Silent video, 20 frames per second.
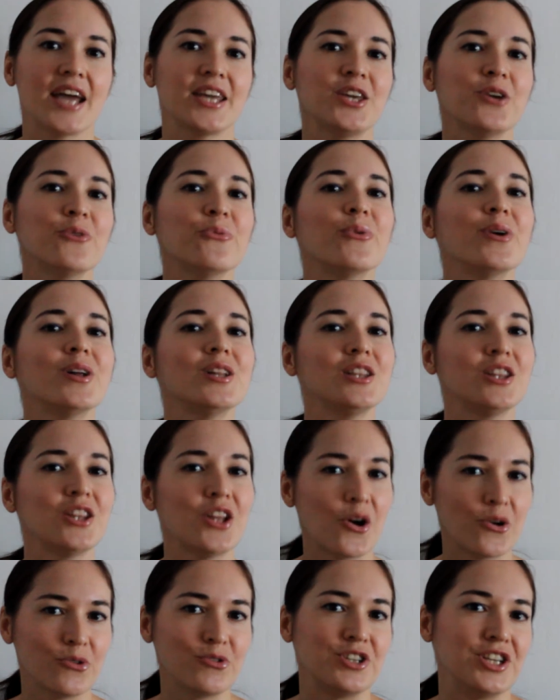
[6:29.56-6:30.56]
you will
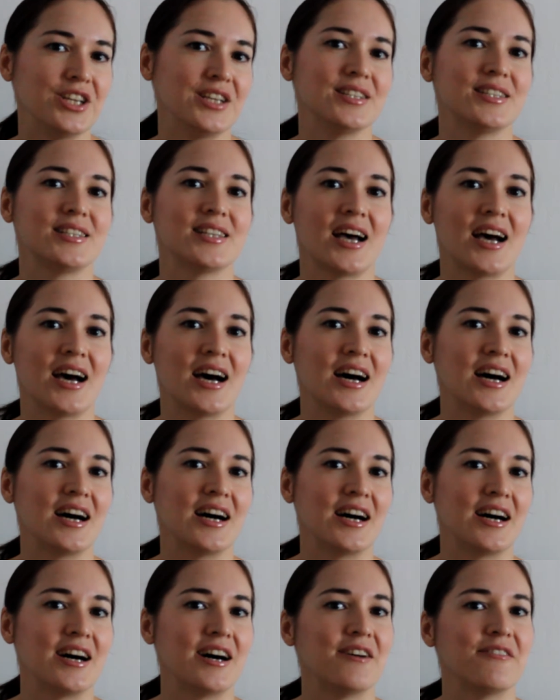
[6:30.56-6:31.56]
notice
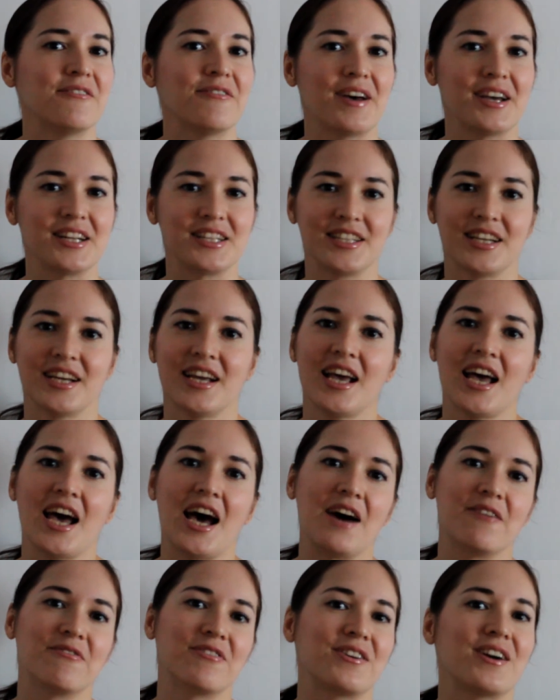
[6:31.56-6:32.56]
that
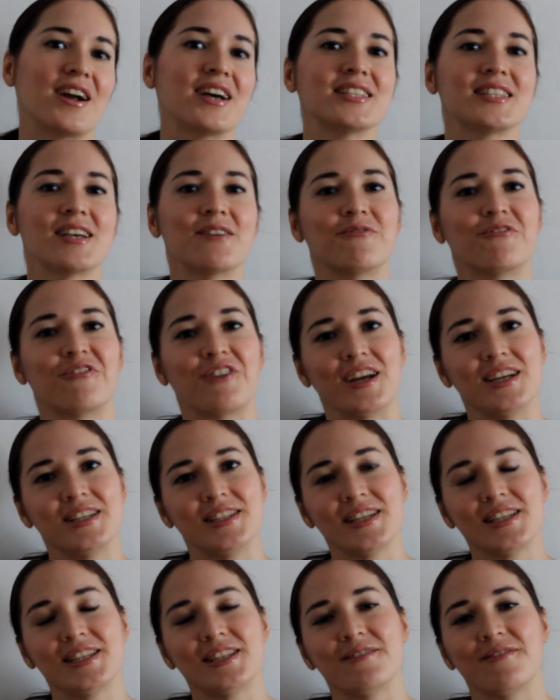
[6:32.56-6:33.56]
there are some
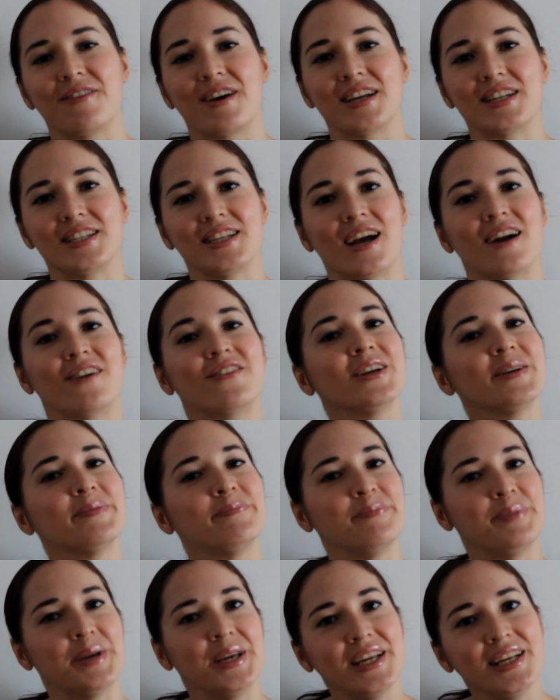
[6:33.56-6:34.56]
phrases that are
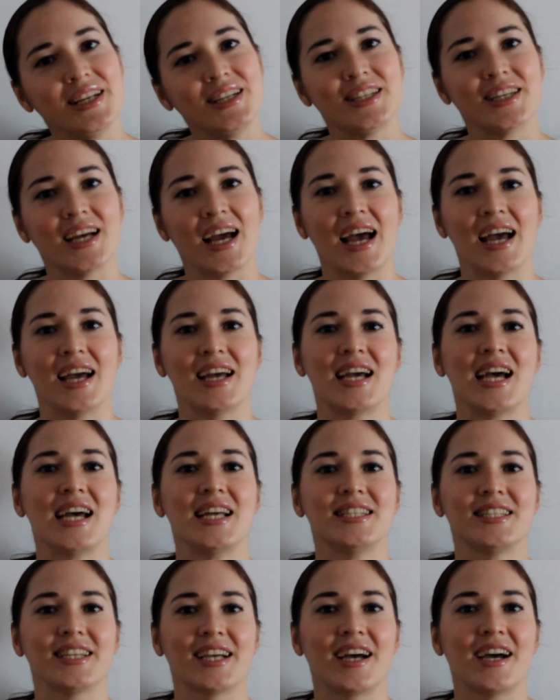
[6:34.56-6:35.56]
repeat,
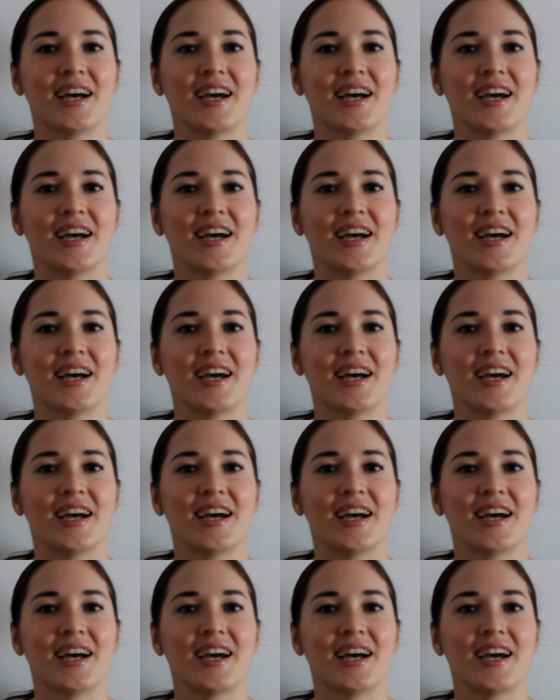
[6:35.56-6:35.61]
and